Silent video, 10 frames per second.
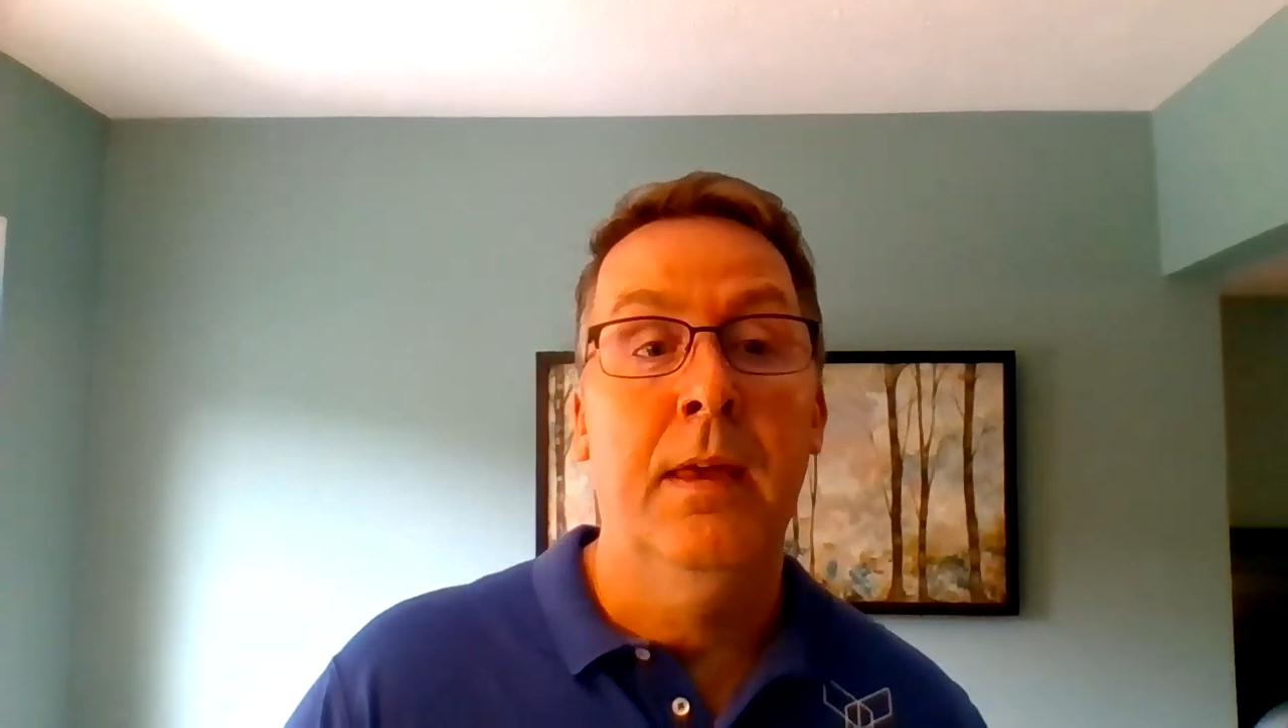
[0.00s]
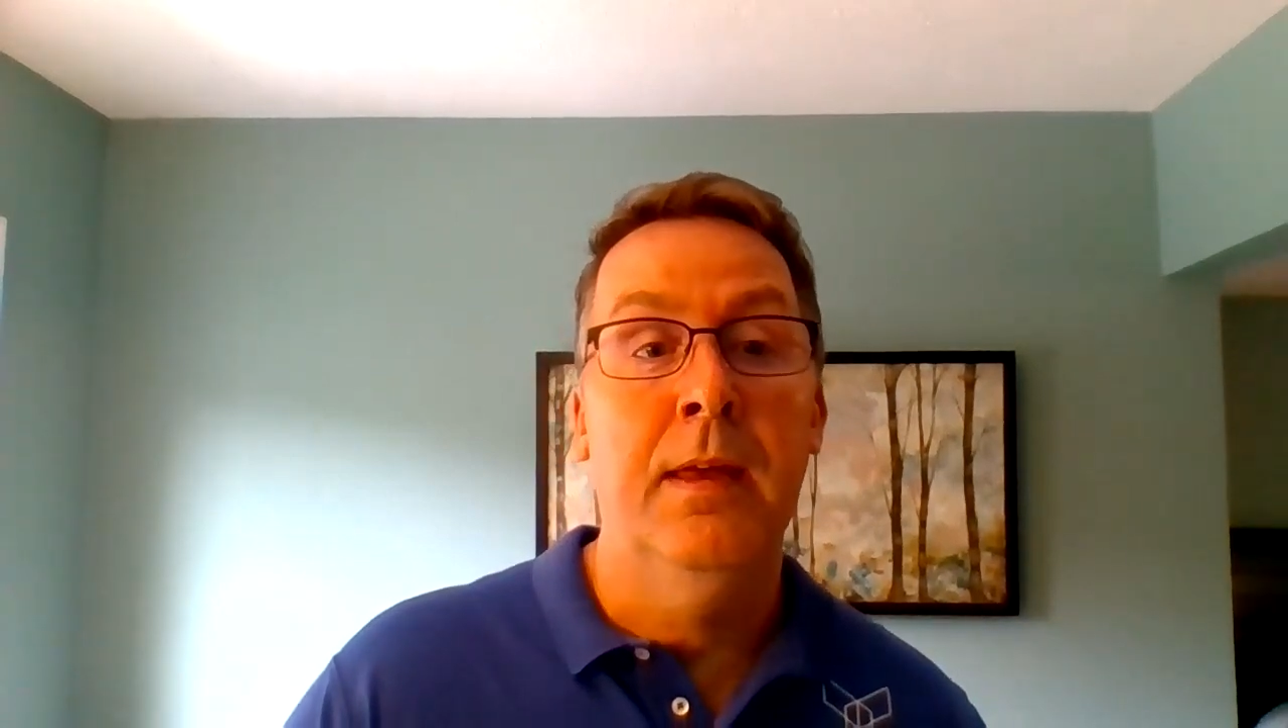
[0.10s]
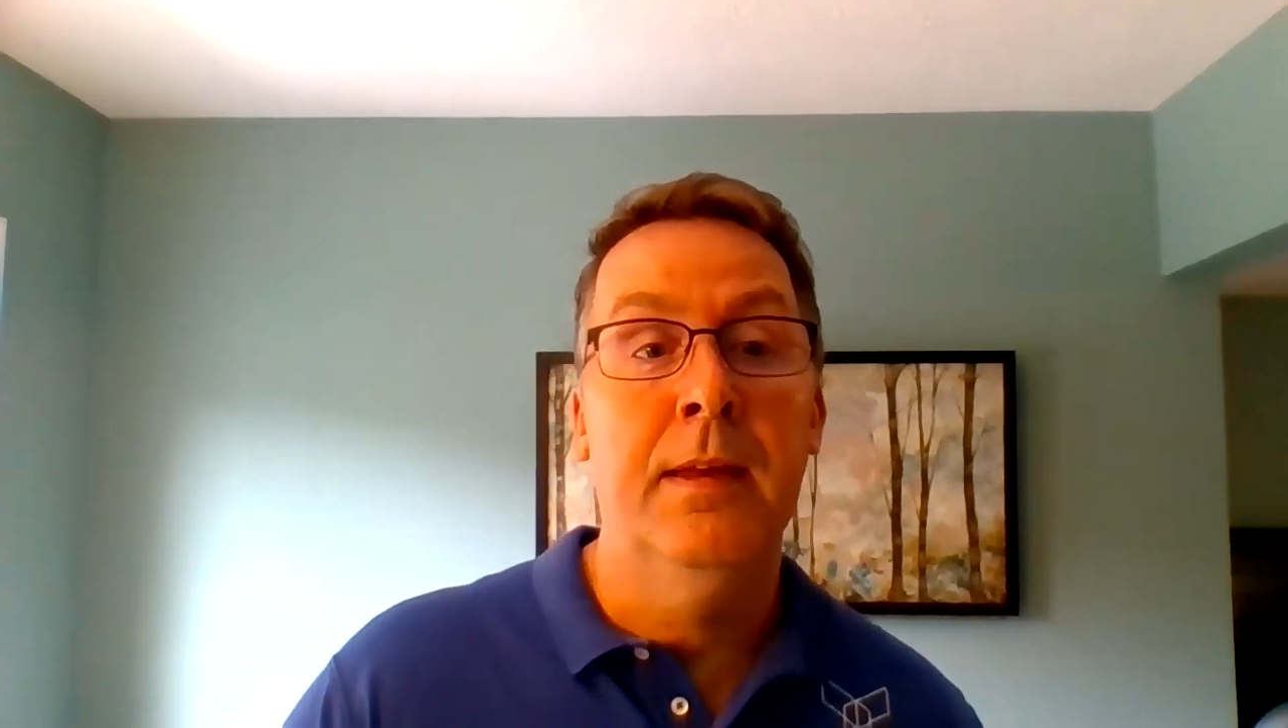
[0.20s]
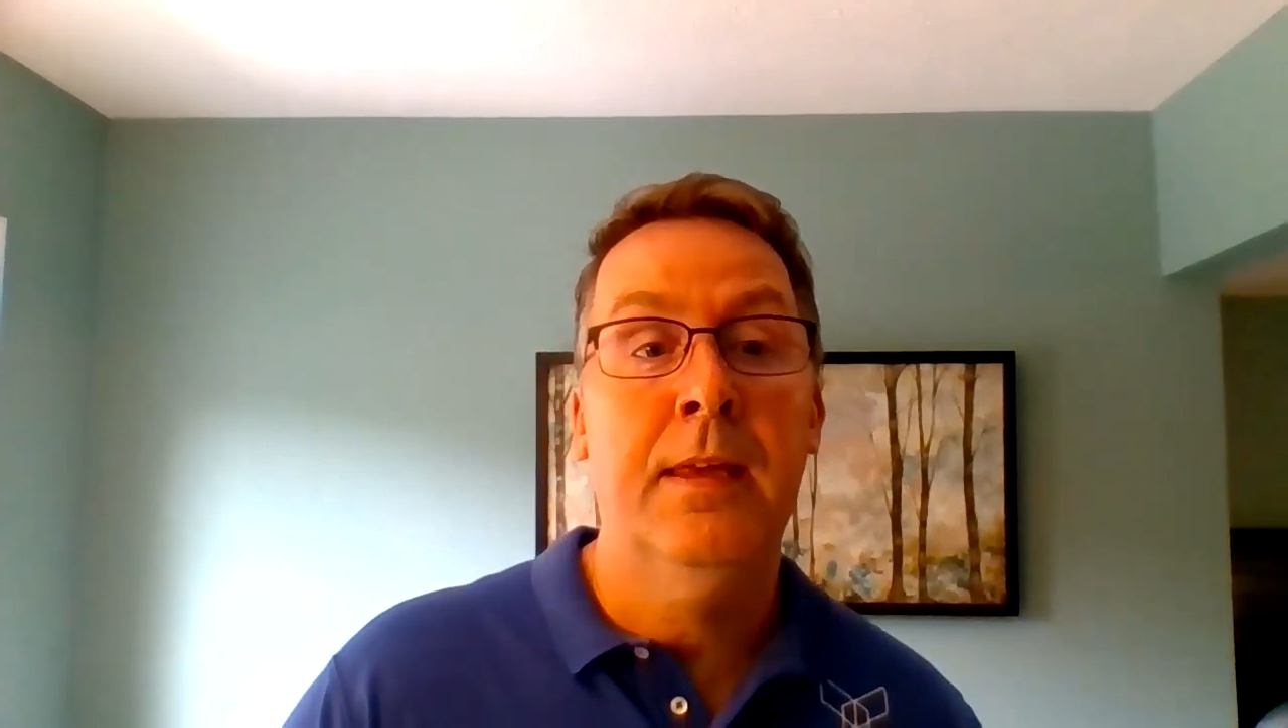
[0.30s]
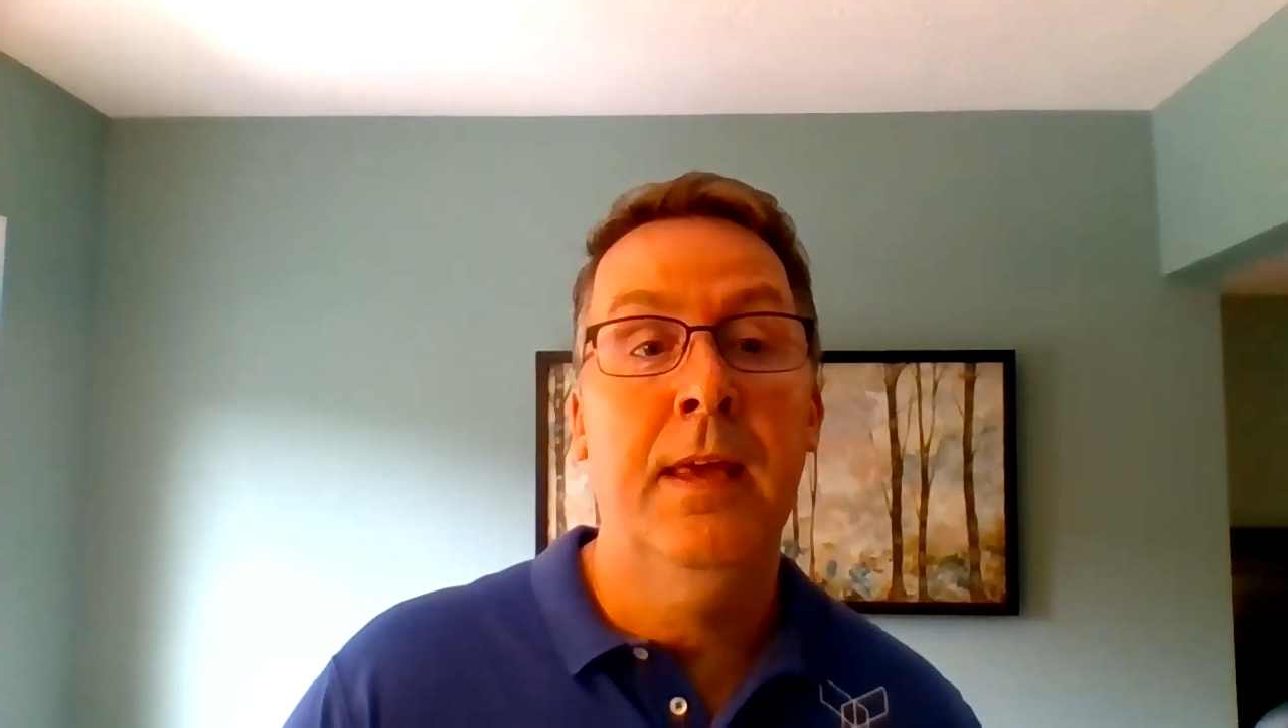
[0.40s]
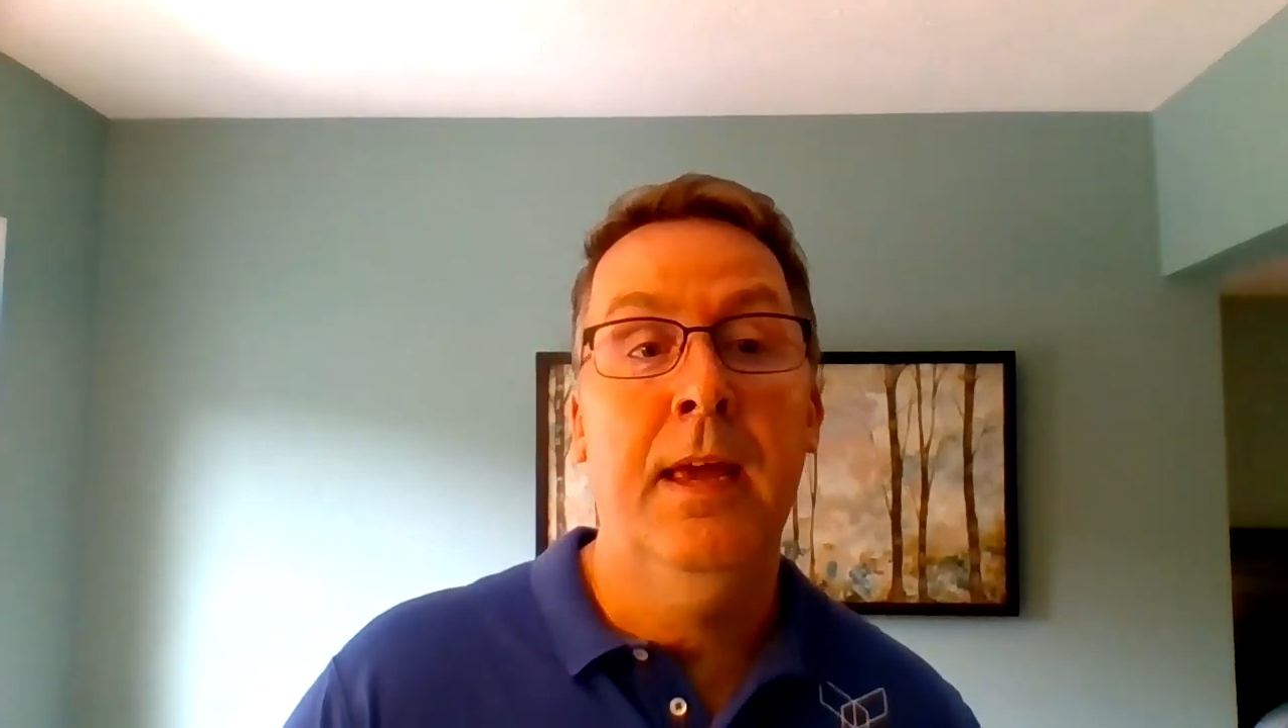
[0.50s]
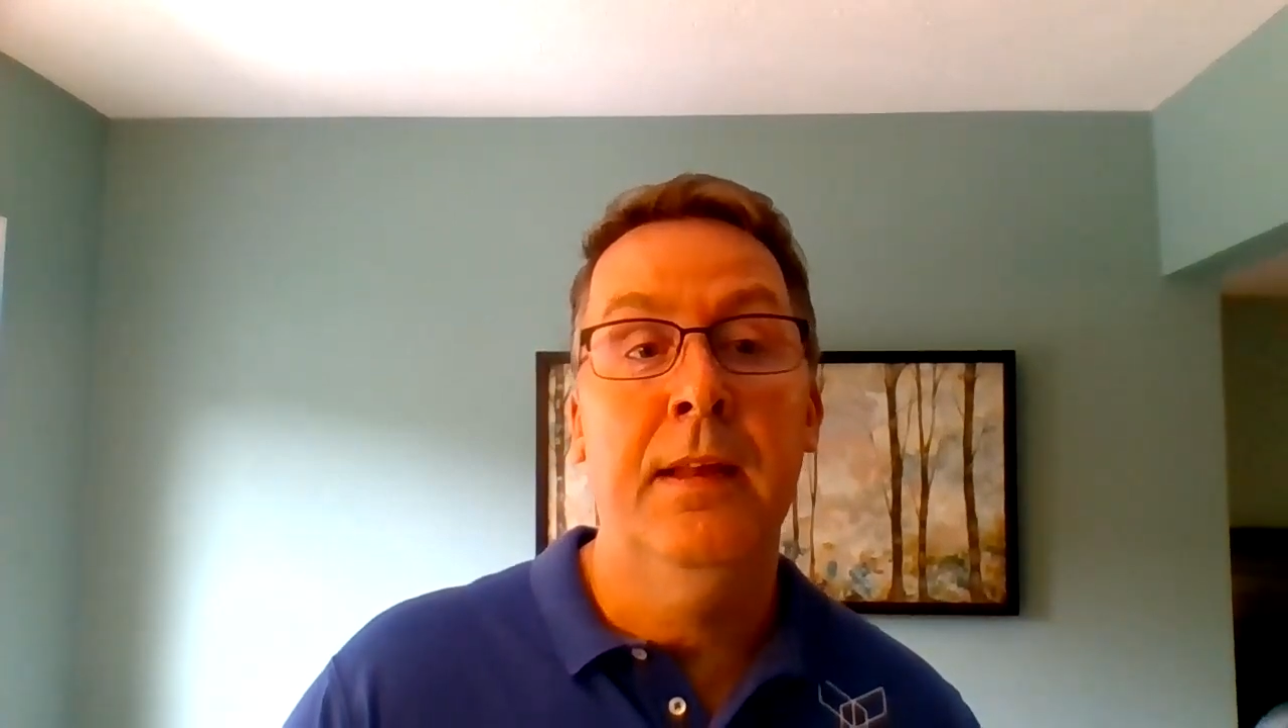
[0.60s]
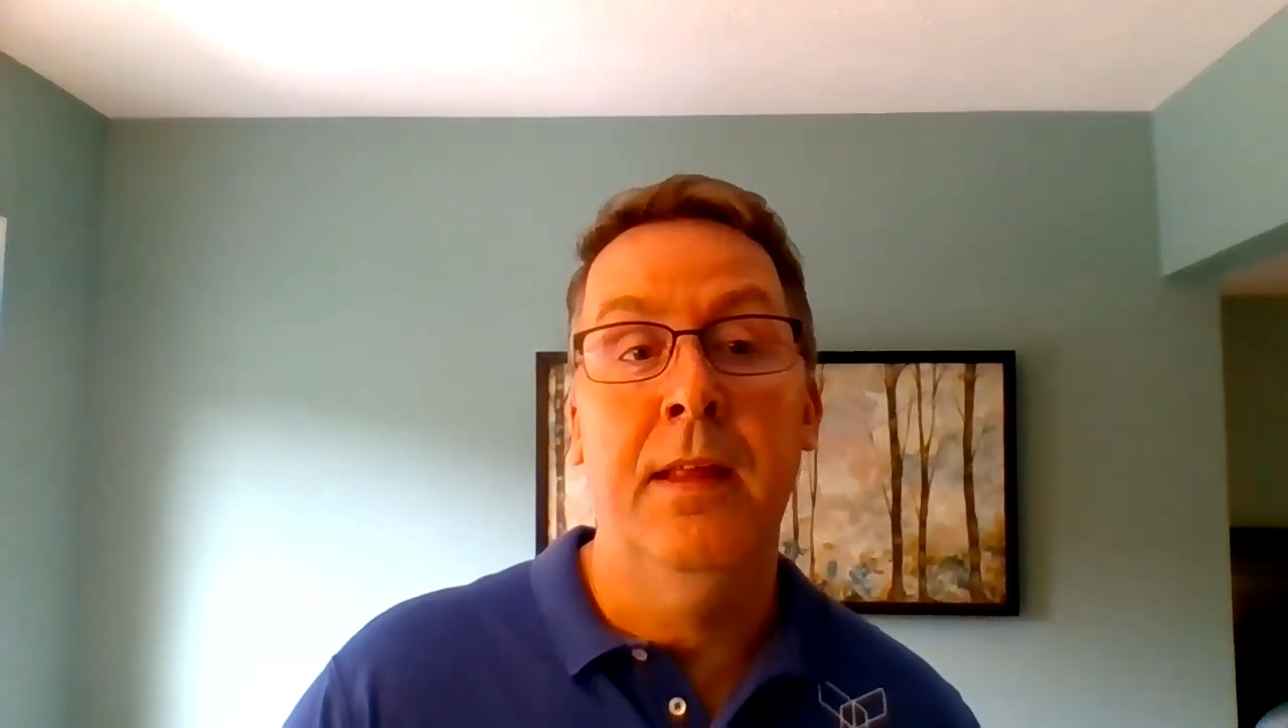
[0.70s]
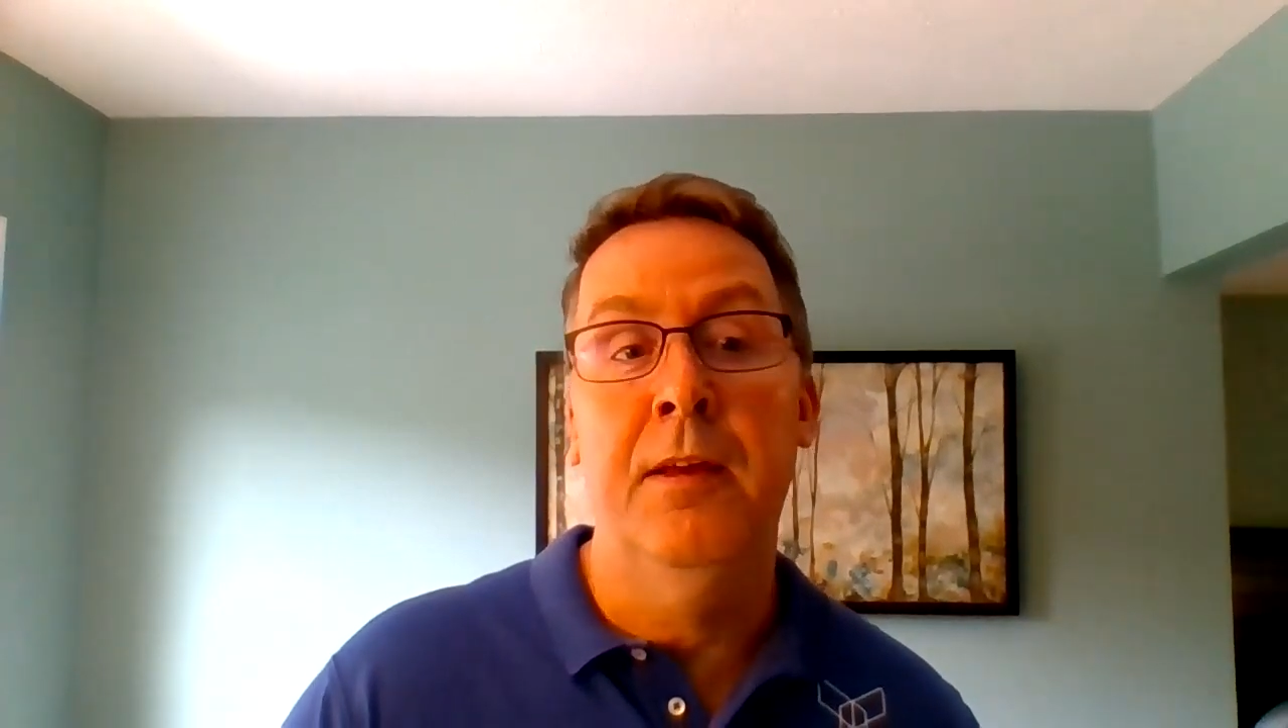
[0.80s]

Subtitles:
indicate